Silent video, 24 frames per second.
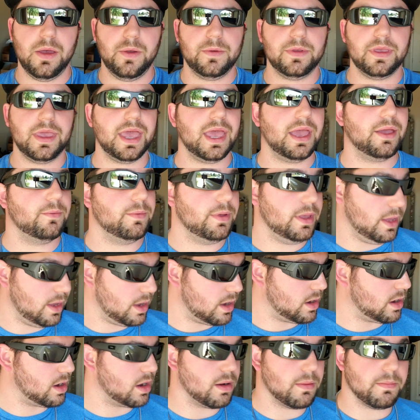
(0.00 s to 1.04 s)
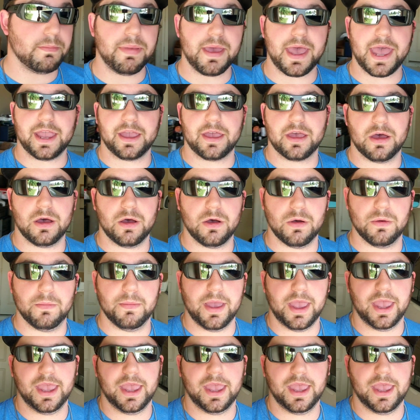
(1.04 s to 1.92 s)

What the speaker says: Okay, we are back home,